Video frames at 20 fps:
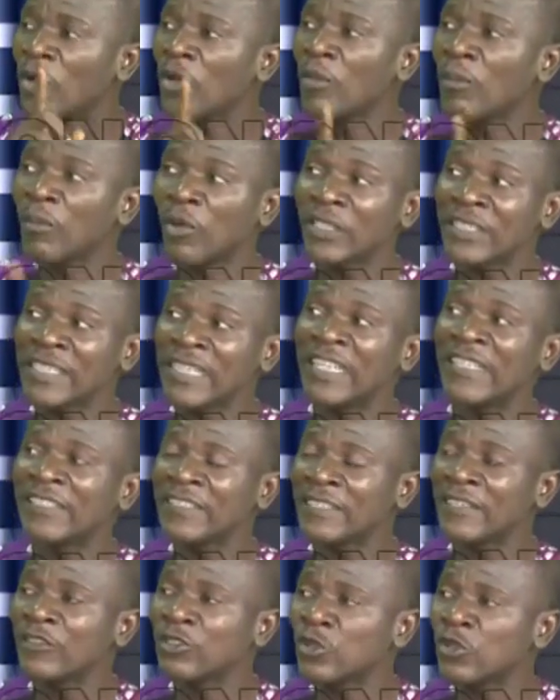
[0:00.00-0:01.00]
must
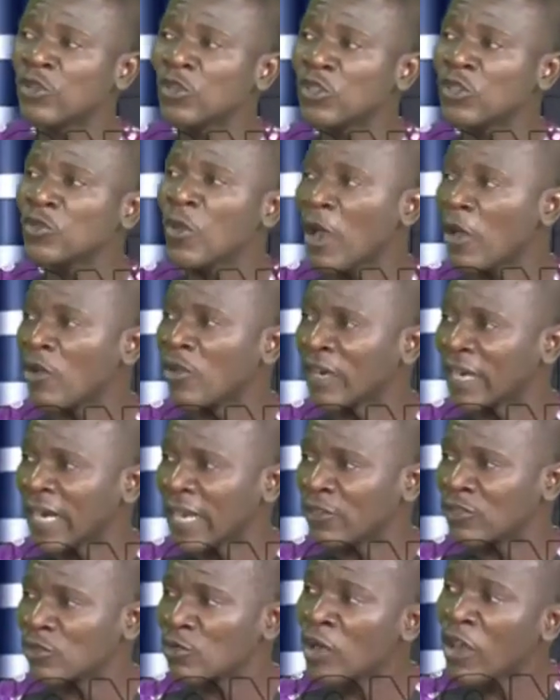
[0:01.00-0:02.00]
listen to those who are on
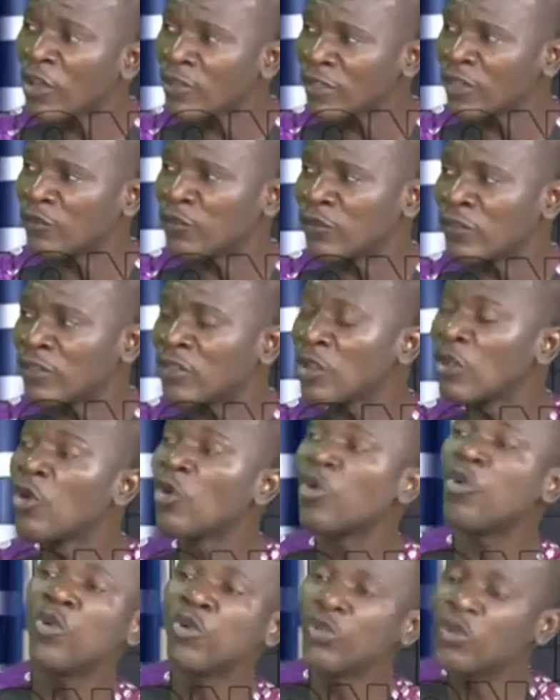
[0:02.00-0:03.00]
ground, who are on the field, mm.
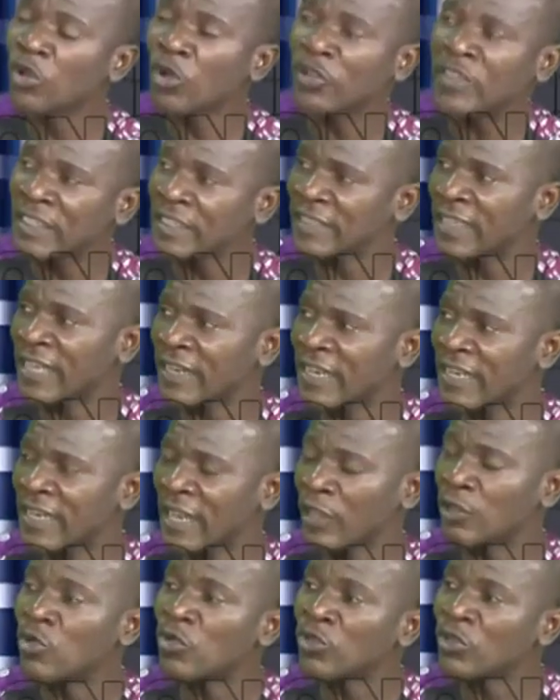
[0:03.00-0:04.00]
who know the terrain and
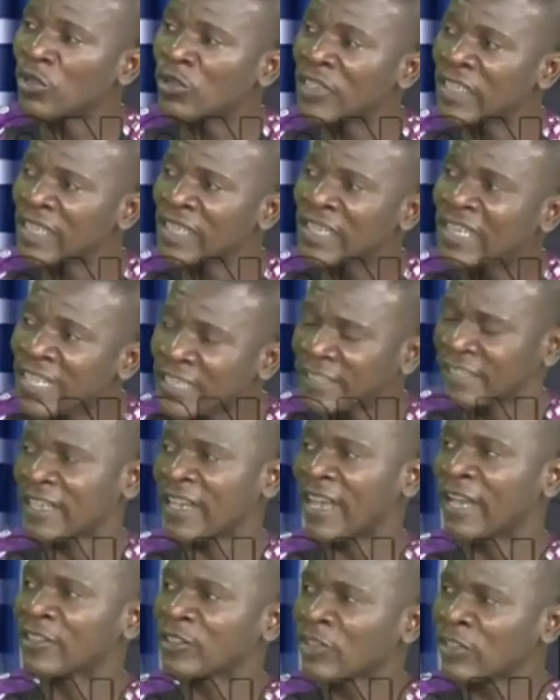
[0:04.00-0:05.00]
who know the risk
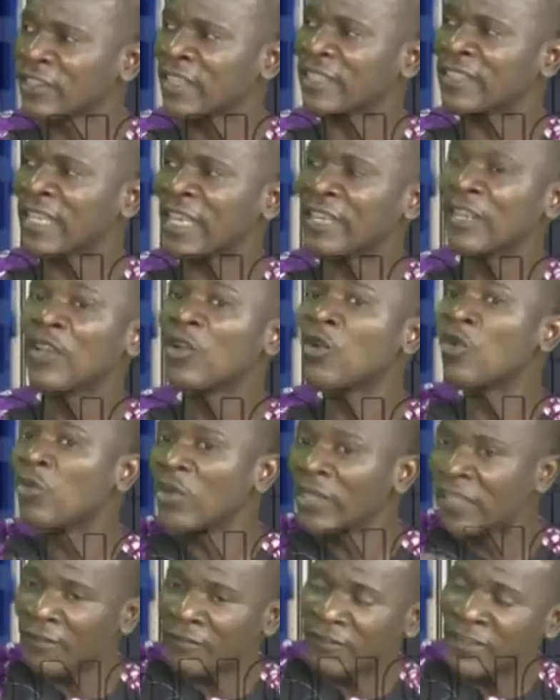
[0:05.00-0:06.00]
associated with
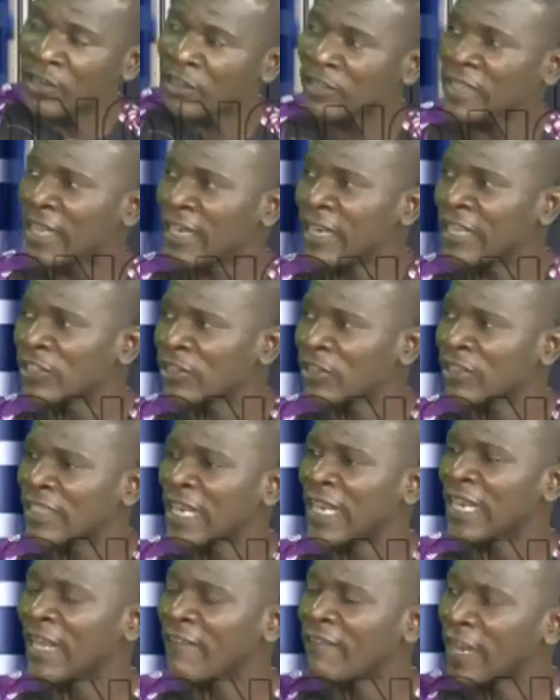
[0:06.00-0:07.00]
the various elections
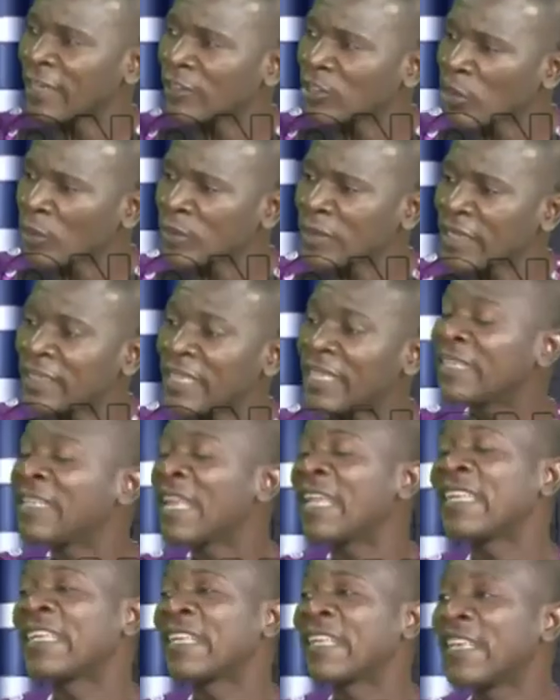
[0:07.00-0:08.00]
and have adopted. In
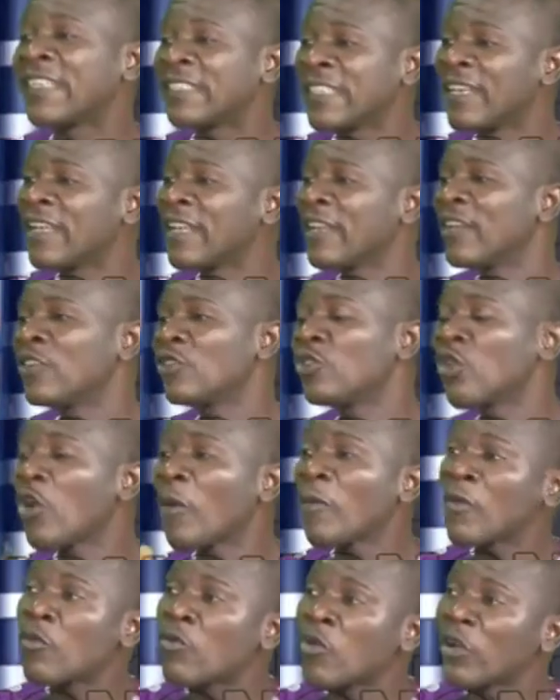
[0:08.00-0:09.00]
any case,
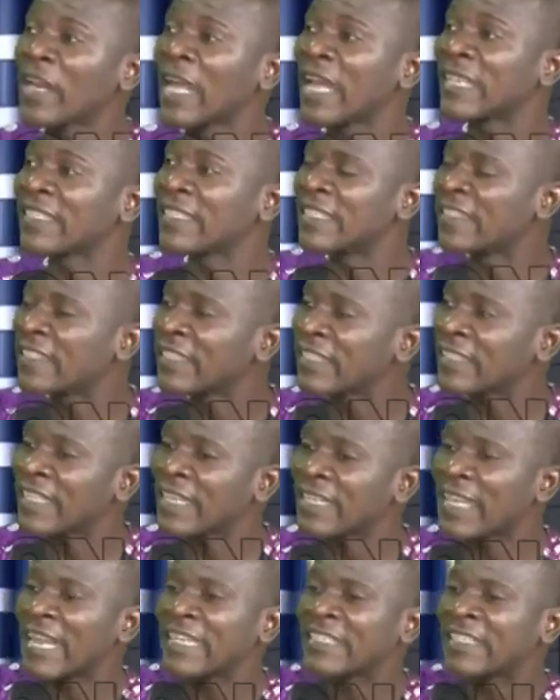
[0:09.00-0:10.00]
not one has insisted
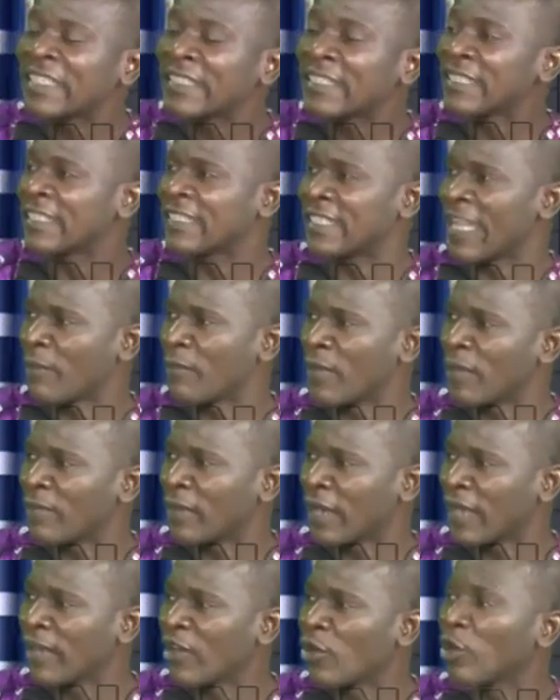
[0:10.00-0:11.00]
that this is their member
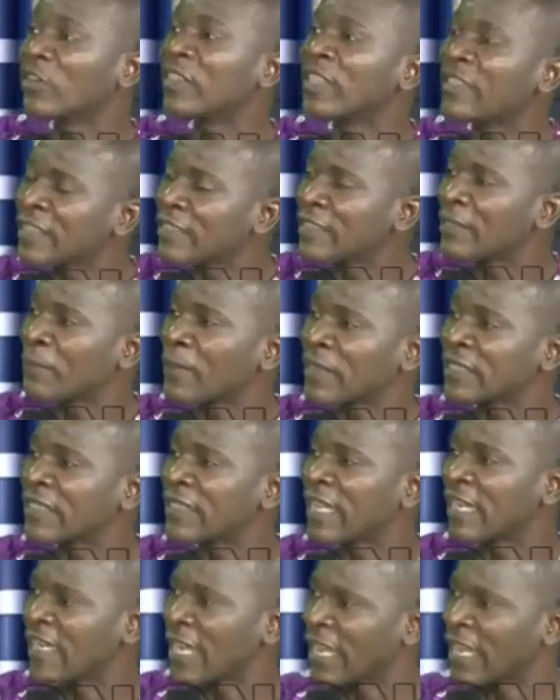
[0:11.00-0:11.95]
or this is the person that they are